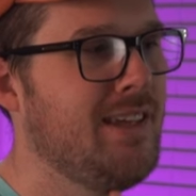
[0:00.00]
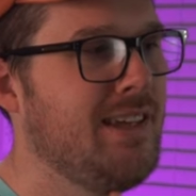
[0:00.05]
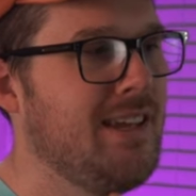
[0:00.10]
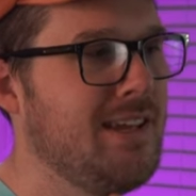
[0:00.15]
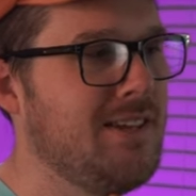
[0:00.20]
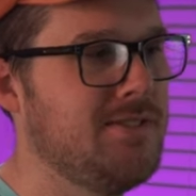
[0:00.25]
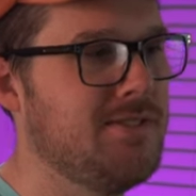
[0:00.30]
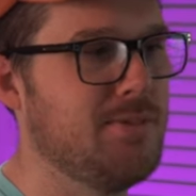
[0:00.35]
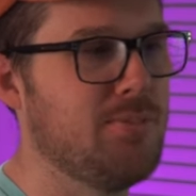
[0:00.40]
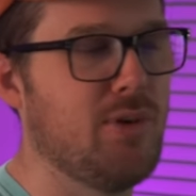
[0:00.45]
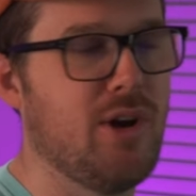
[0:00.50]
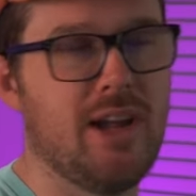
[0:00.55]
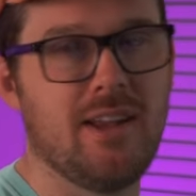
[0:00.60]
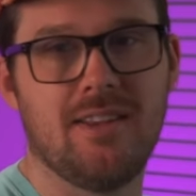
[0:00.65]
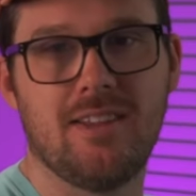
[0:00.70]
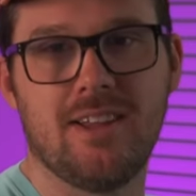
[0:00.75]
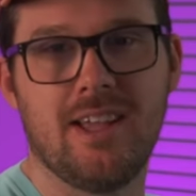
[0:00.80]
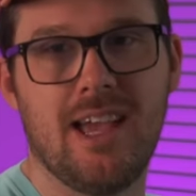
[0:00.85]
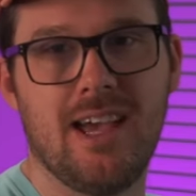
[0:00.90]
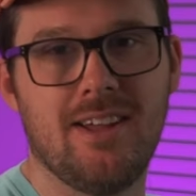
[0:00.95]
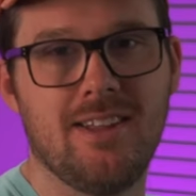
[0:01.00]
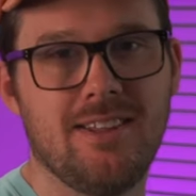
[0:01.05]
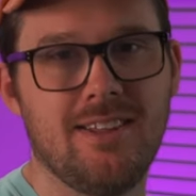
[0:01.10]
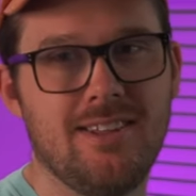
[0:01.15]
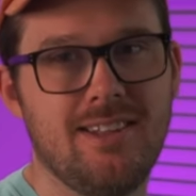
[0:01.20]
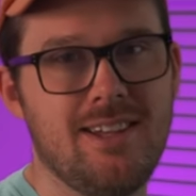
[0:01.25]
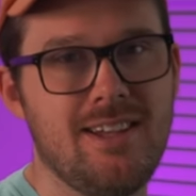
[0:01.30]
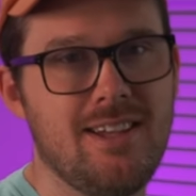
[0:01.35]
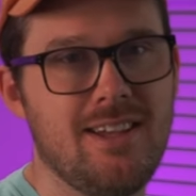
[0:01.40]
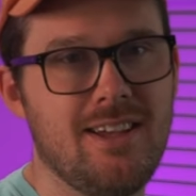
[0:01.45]
is the
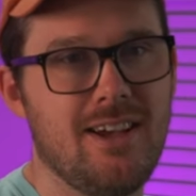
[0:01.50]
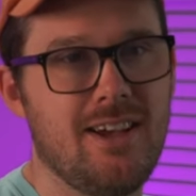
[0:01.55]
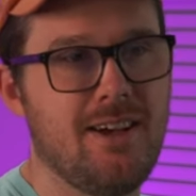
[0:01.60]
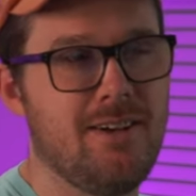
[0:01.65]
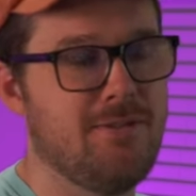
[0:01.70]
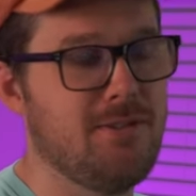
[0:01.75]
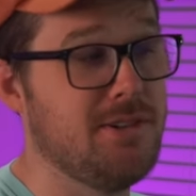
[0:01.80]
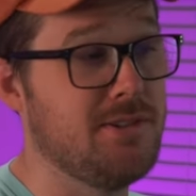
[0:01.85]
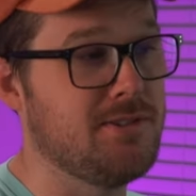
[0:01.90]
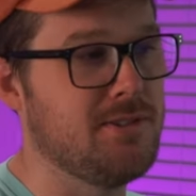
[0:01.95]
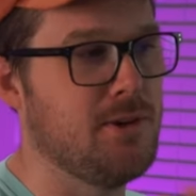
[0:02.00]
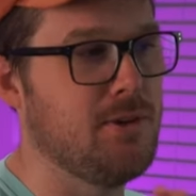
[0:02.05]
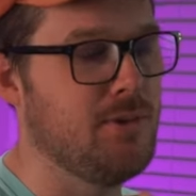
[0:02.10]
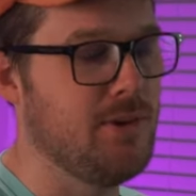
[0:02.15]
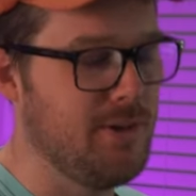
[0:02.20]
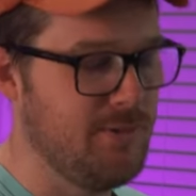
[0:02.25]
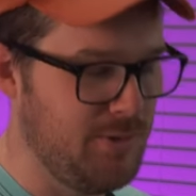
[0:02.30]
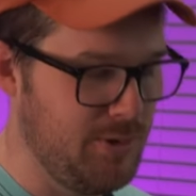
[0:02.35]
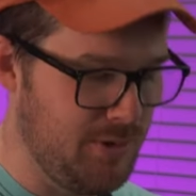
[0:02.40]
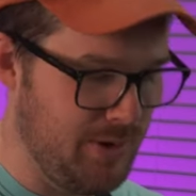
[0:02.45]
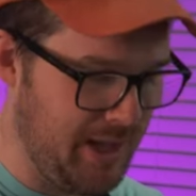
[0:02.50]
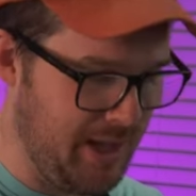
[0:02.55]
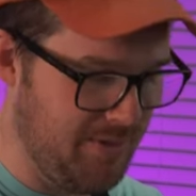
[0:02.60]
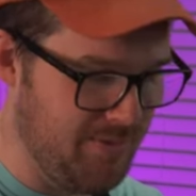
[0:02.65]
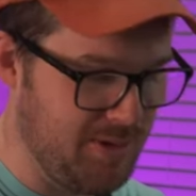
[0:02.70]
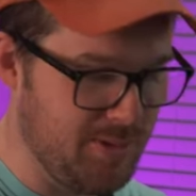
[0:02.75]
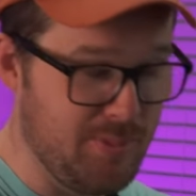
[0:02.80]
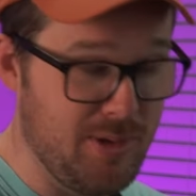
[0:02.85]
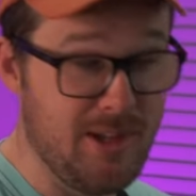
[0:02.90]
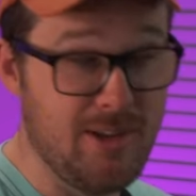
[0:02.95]
practicality of it. So if you have
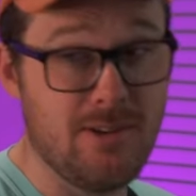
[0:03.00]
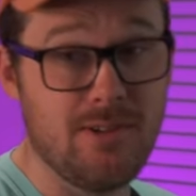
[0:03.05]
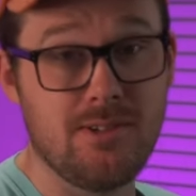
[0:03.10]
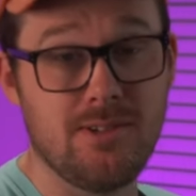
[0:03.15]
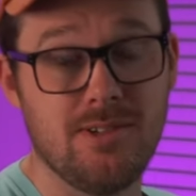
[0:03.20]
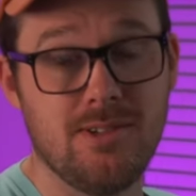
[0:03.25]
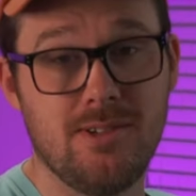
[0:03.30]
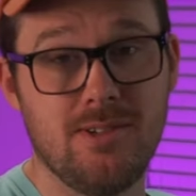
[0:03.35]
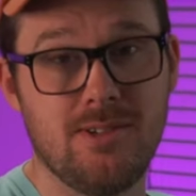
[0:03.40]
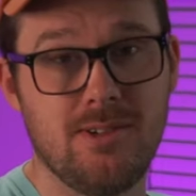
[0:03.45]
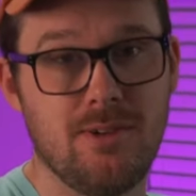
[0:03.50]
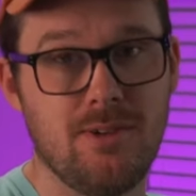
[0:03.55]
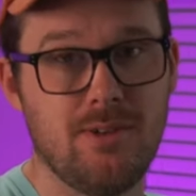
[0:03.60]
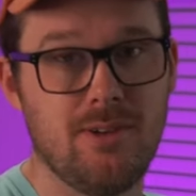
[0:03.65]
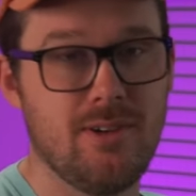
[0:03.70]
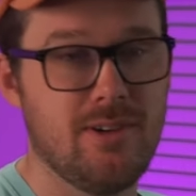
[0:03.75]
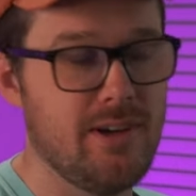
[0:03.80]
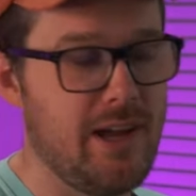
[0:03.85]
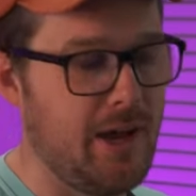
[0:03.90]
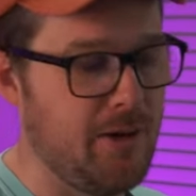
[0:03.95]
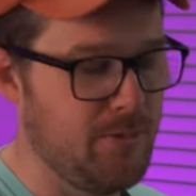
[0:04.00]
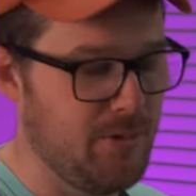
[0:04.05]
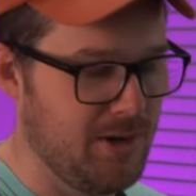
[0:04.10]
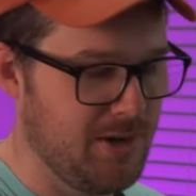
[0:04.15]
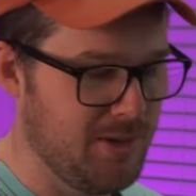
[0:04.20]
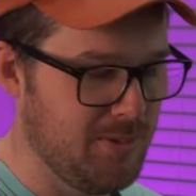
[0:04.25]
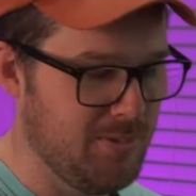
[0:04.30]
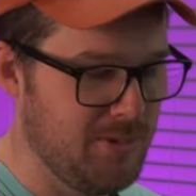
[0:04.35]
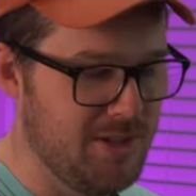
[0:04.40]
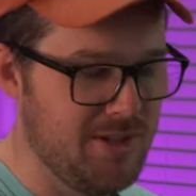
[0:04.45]
the Peterson tuner, I'd
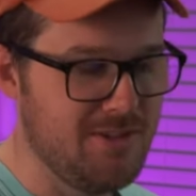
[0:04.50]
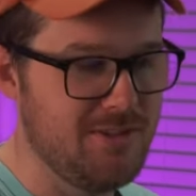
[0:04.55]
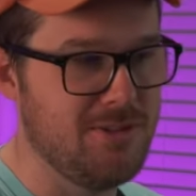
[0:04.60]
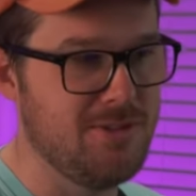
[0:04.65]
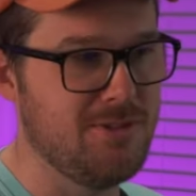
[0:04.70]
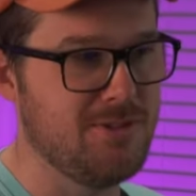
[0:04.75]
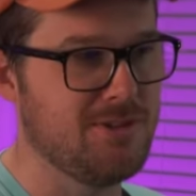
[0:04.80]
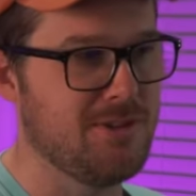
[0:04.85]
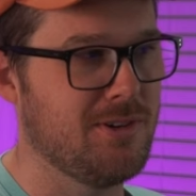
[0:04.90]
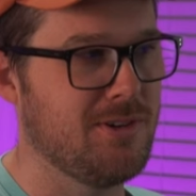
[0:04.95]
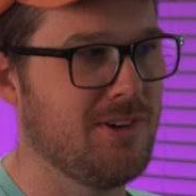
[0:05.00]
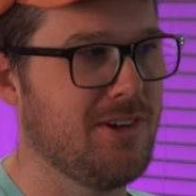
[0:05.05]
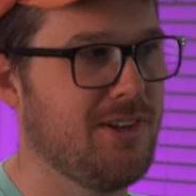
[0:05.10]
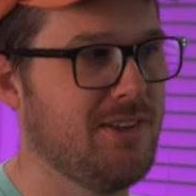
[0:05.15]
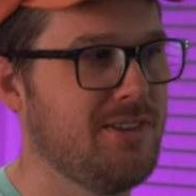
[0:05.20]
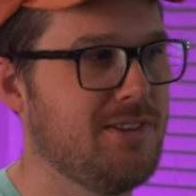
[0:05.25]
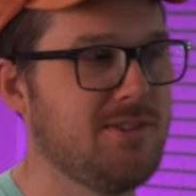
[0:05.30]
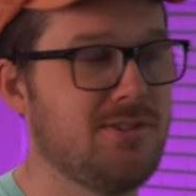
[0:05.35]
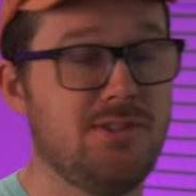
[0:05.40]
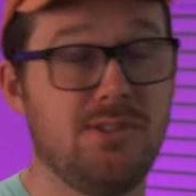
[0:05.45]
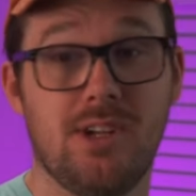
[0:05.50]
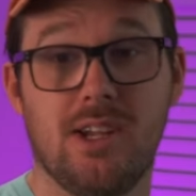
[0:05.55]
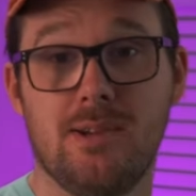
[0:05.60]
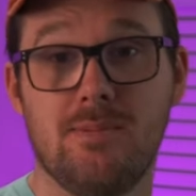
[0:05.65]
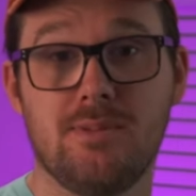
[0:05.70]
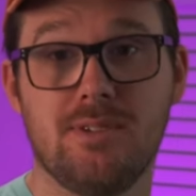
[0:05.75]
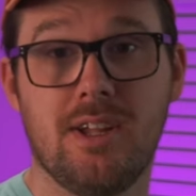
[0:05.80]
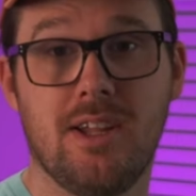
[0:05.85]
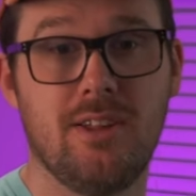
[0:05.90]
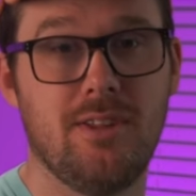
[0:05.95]
recommend you turn on this
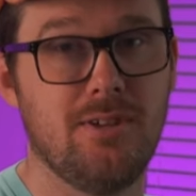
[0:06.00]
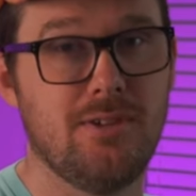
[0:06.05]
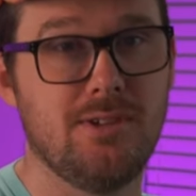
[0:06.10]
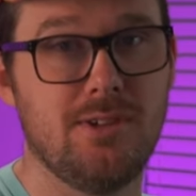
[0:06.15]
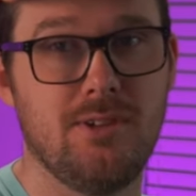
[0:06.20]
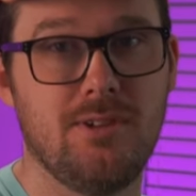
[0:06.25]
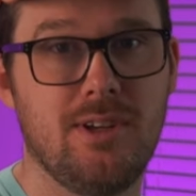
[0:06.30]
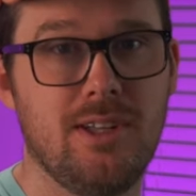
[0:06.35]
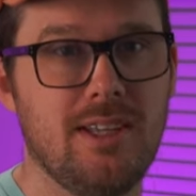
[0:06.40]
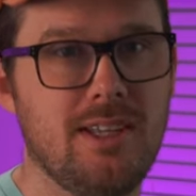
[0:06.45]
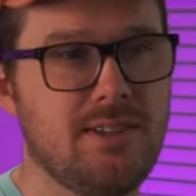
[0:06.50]
James Taylor tuning.